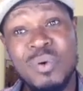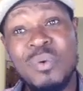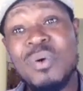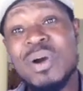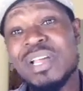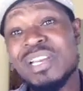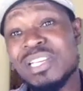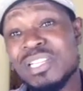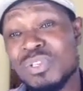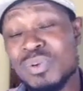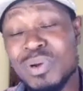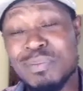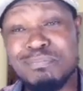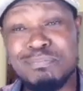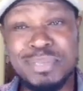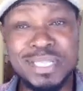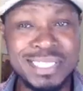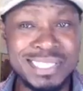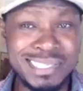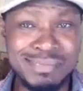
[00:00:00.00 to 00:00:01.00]
while you are
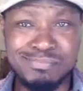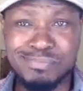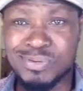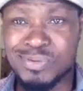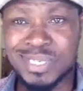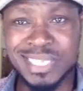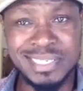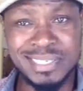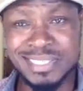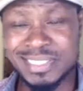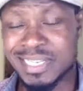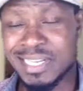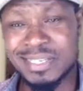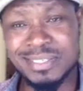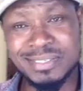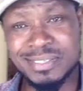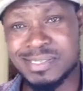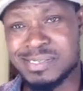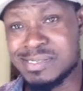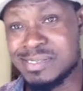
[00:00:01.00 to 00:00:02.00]
busy booking
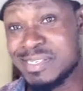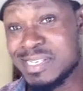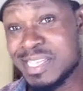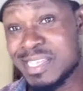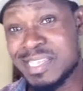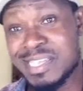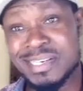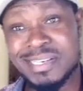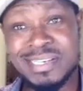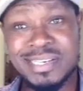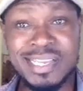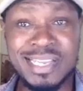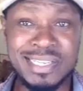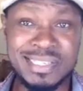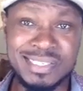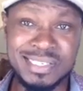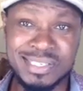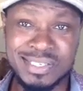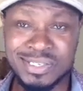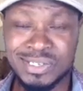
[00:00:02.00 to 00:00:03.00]
taxis day and
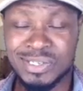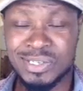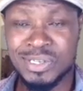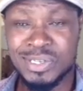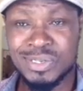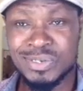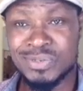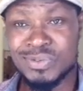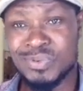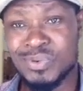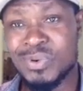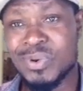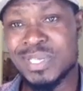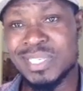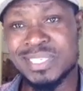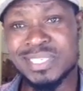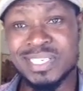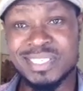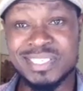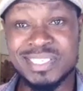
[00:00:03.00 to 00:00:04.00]
night to go
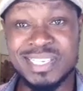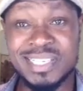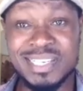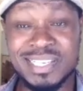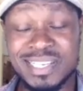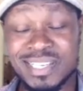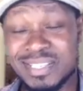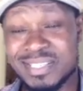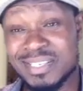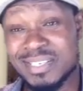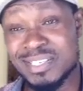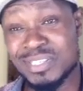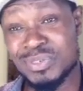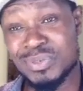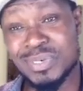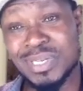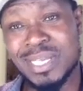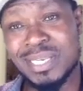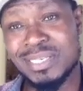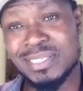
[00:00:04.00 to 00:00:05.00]
entertain other
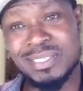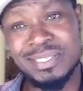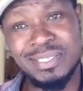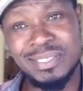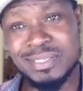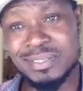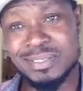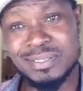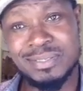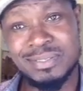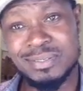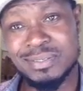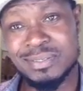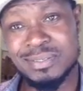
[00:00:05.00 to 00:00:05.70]
nationalities.